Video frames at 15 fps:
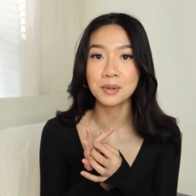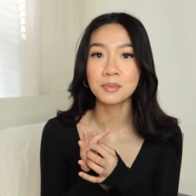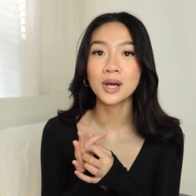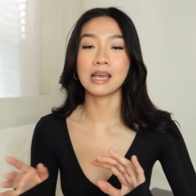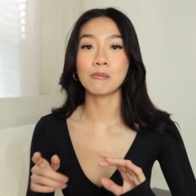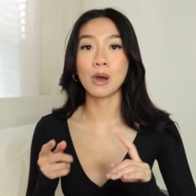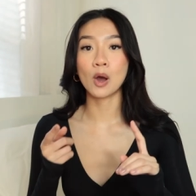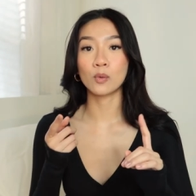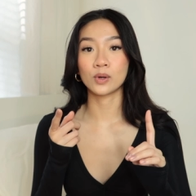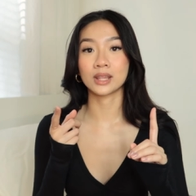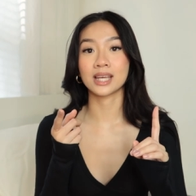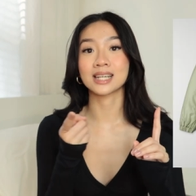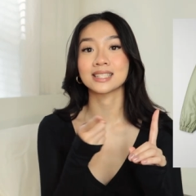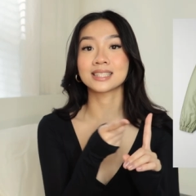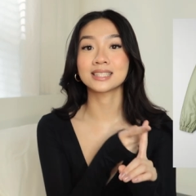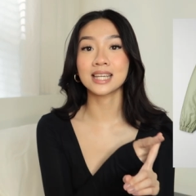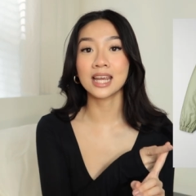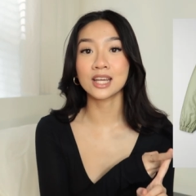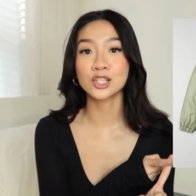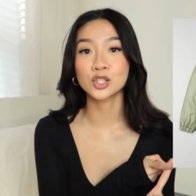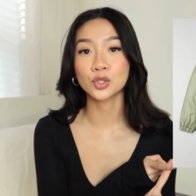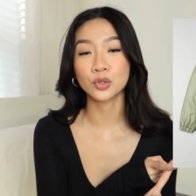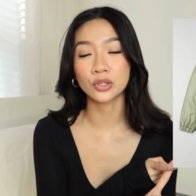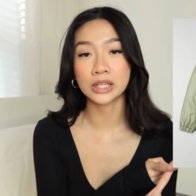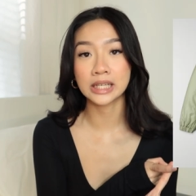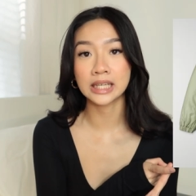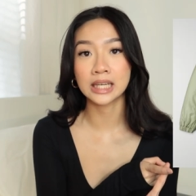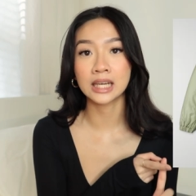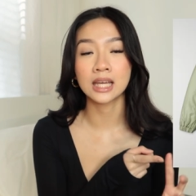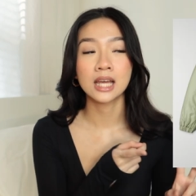They came out with like a sage
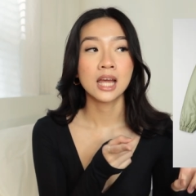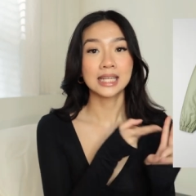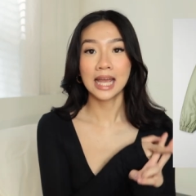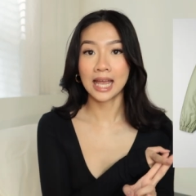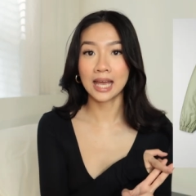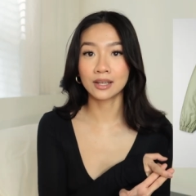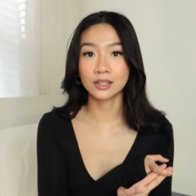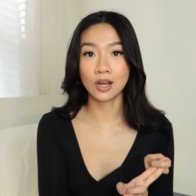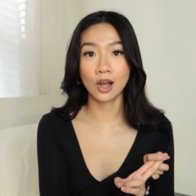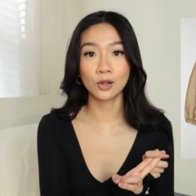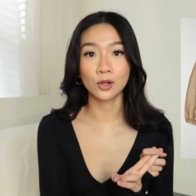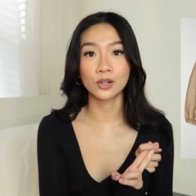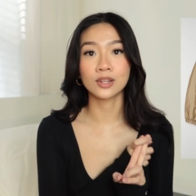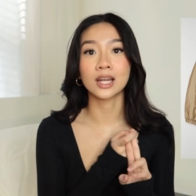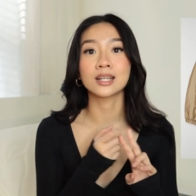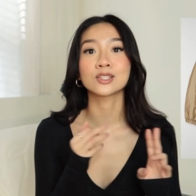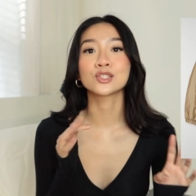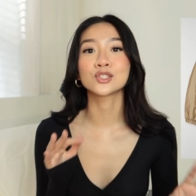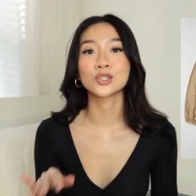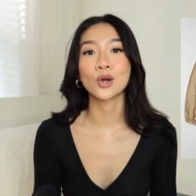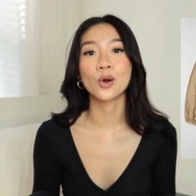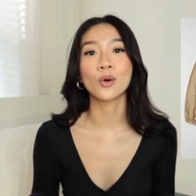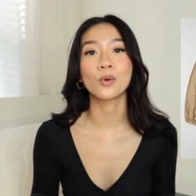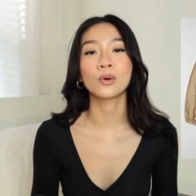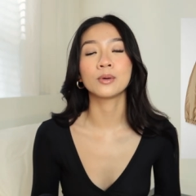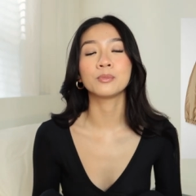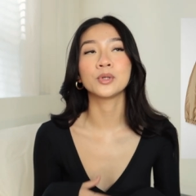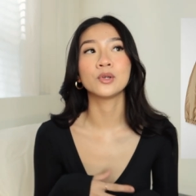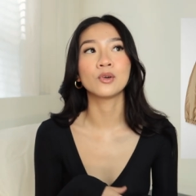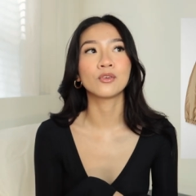green, this tan color that is
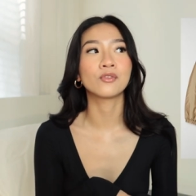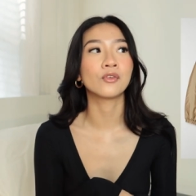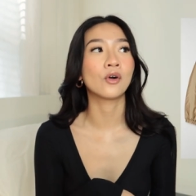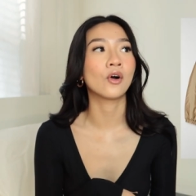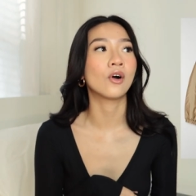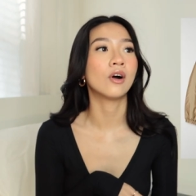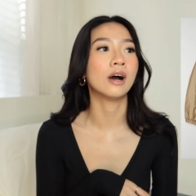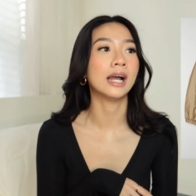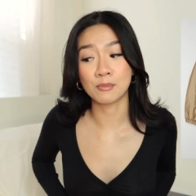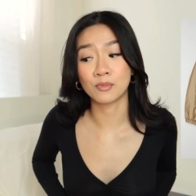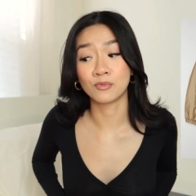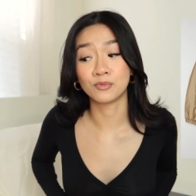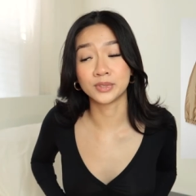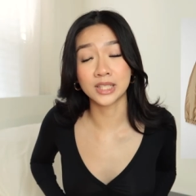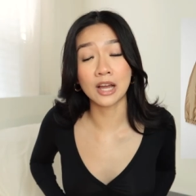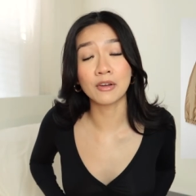so beautiful. I'm